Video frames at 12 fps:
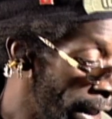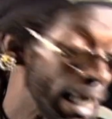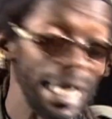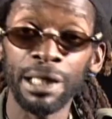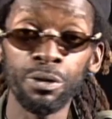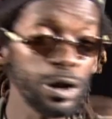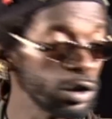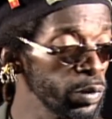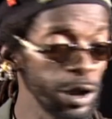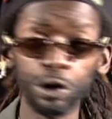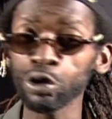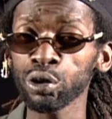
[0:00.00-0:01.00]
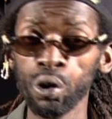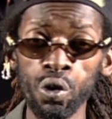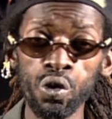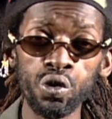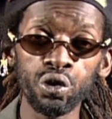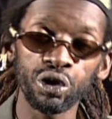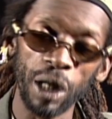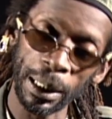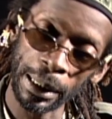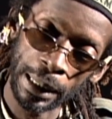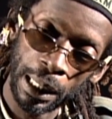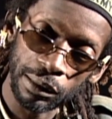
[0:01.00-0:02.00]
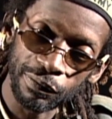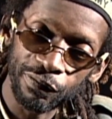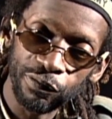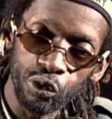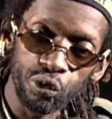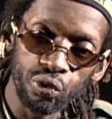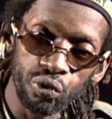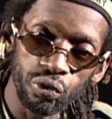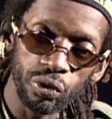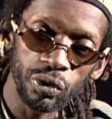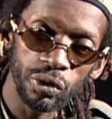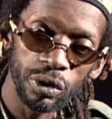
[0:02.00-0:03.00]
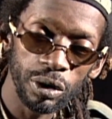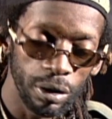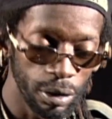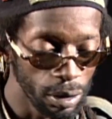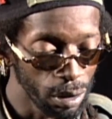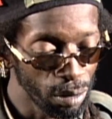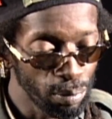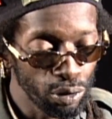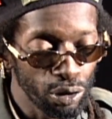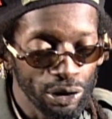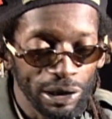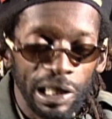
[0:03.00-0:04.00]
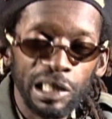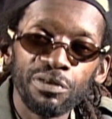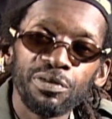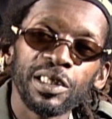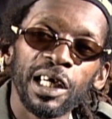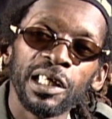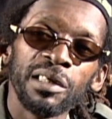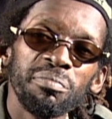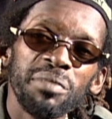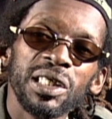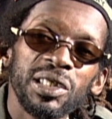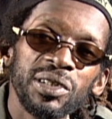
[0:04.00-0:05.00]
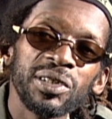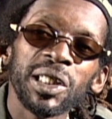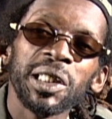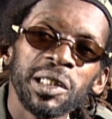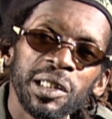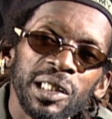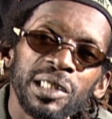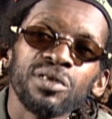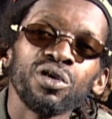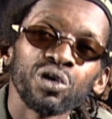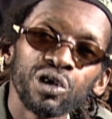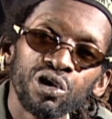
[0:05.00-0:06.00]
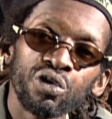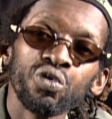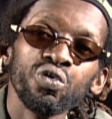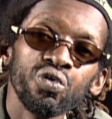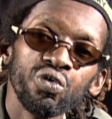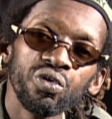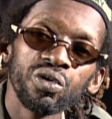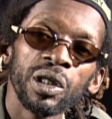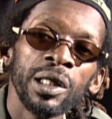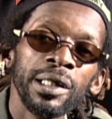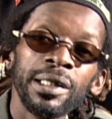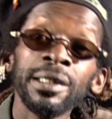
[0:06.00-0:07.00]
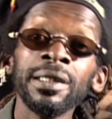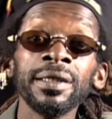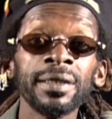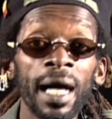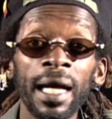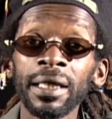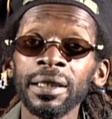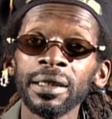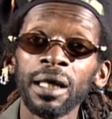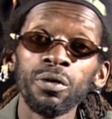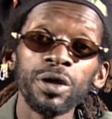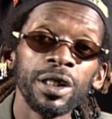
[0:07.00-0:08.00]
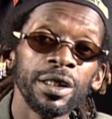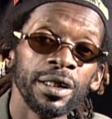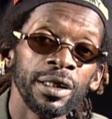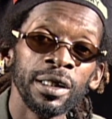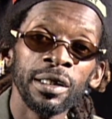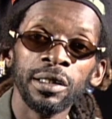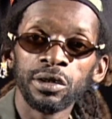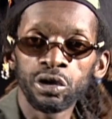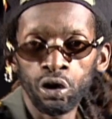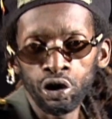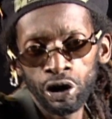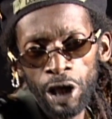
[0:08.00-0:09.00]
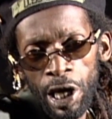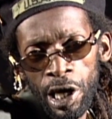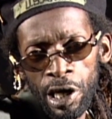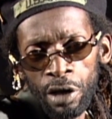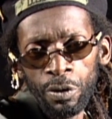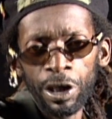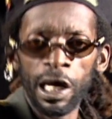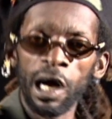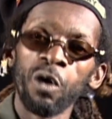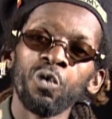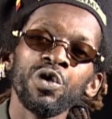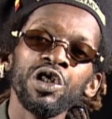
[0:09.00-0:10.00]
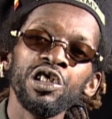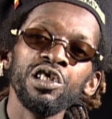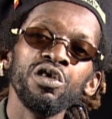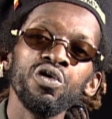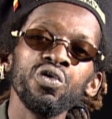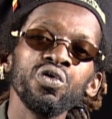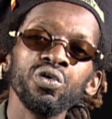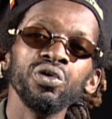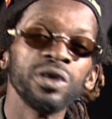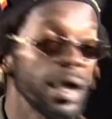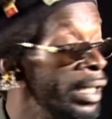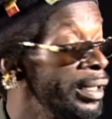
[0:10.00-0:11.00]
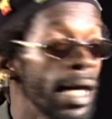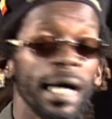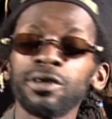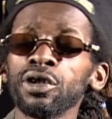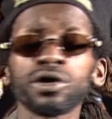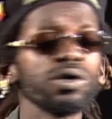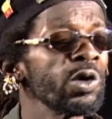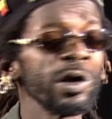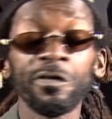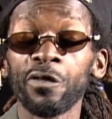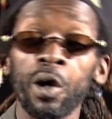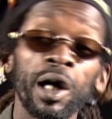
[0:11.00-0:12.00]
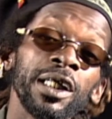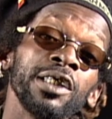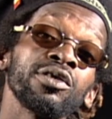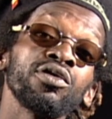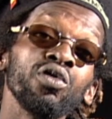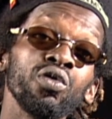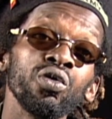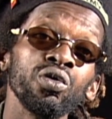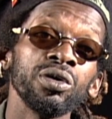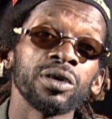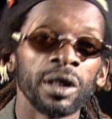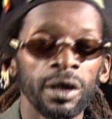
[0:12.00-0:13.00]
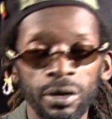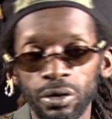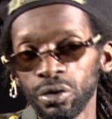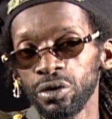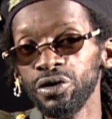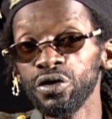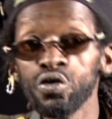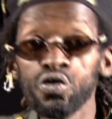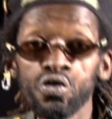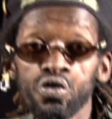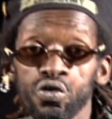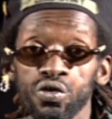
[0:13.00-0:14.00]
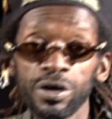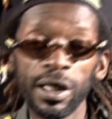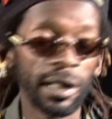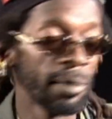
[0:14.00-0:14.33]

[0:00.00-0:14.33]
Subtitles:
Any which way you choose, you get confused. You put yourself in a big, stinking, dirty shoes. You design that way. So they win and we lose. They are just looking for an excuse to use and